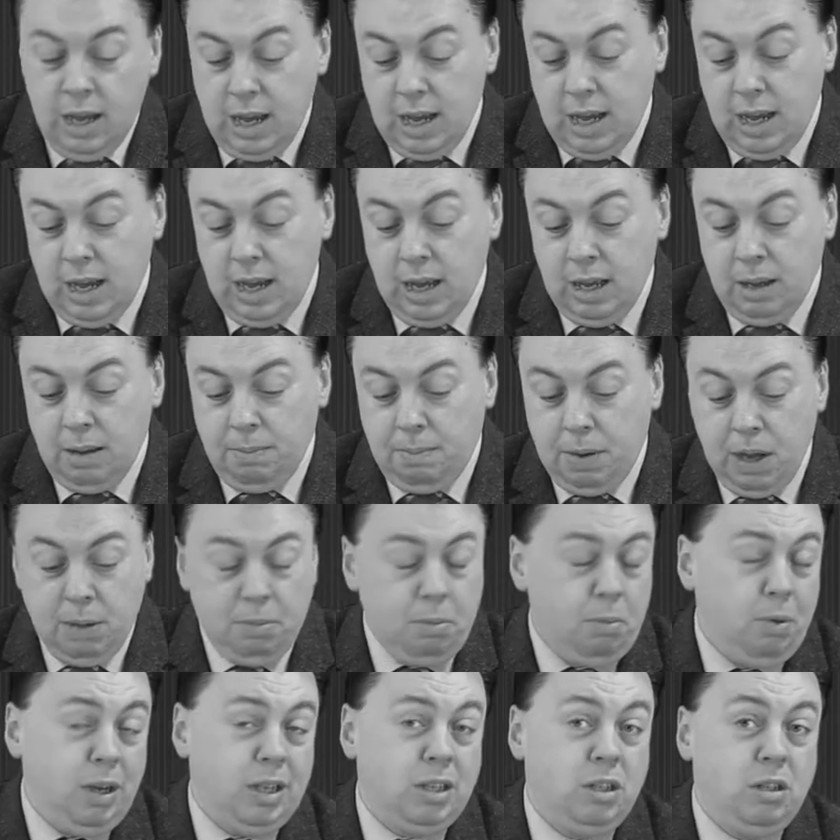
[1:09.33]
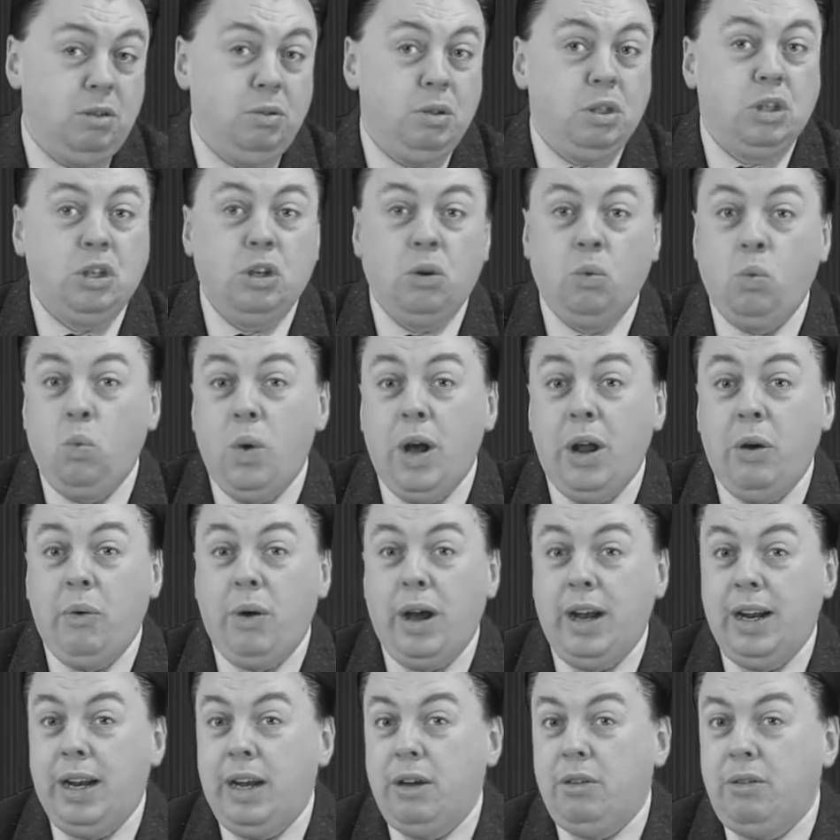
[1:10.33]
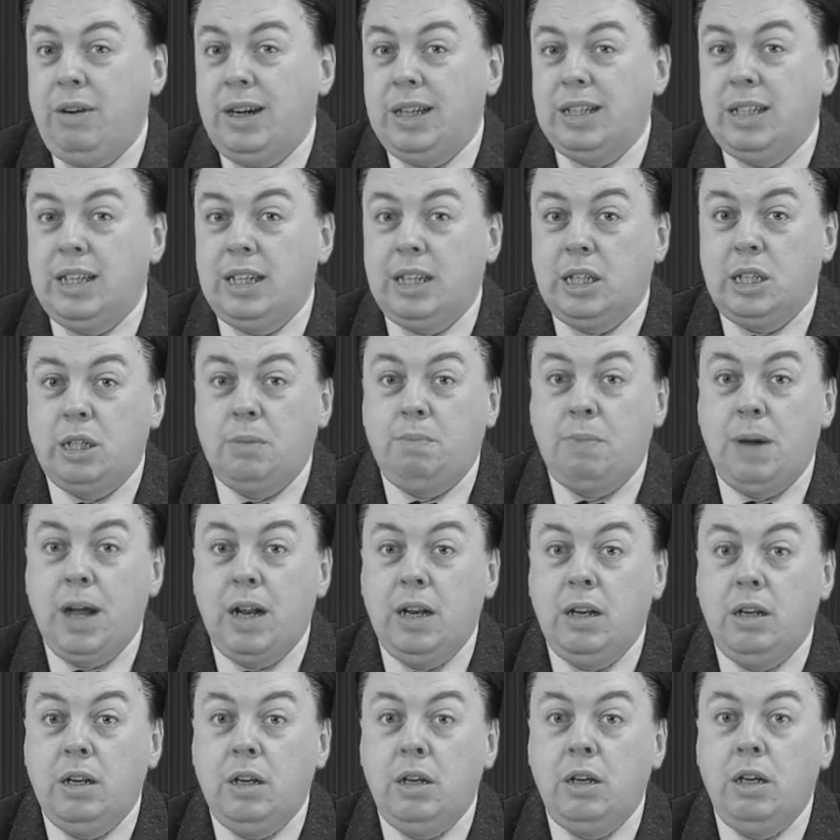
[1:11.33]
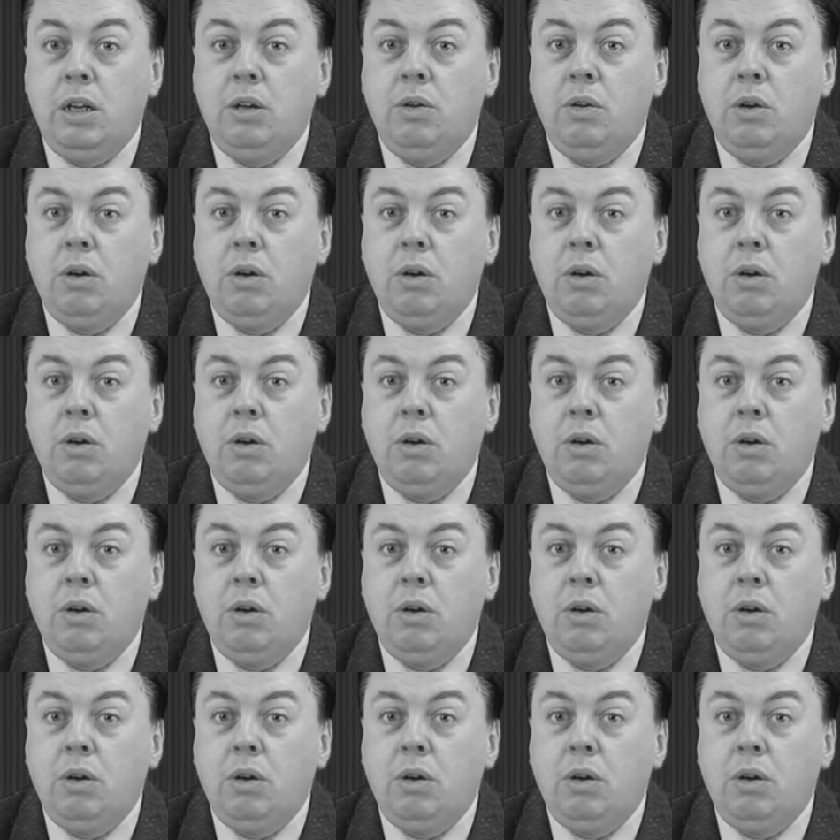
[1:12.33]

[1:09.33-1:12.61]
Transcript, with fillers: Uh, Purple Bricks are doing so well right now, they're actually expanding in New